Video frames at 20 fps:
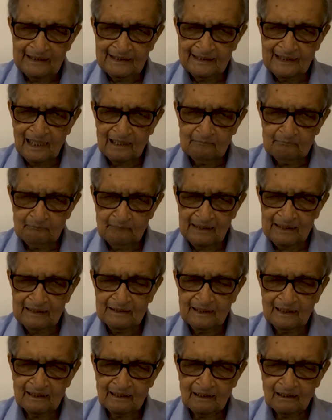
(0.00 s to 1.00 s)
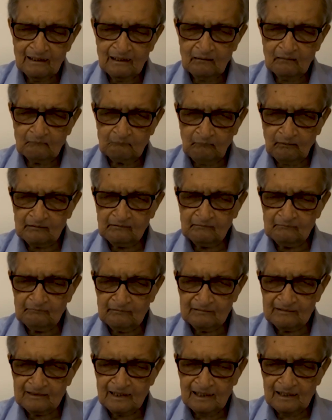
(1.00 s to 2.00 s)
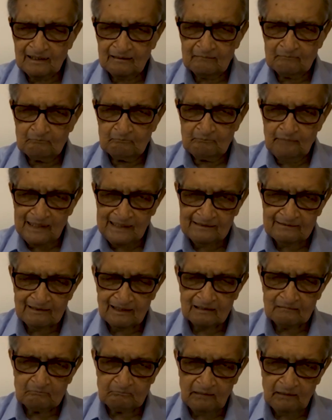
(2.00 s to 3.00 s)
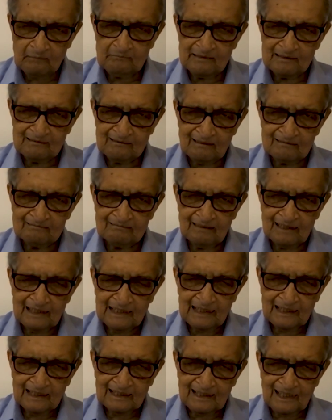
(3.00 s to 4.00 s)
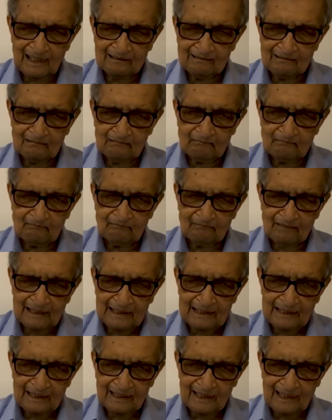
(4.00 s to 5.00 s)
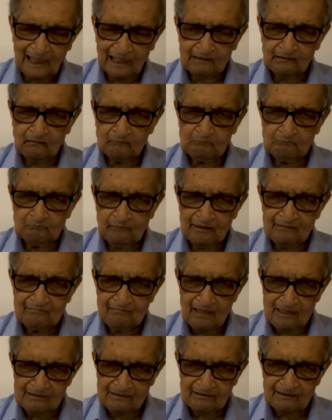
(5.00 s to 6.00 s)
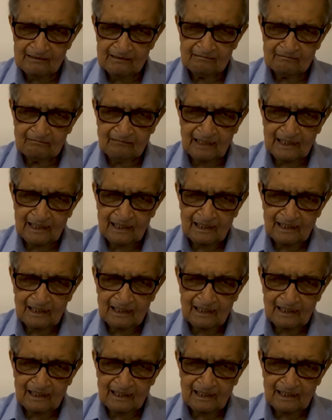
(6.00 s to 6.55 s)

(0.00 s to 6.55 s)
It has been one of its basic premises that you cannot be racist,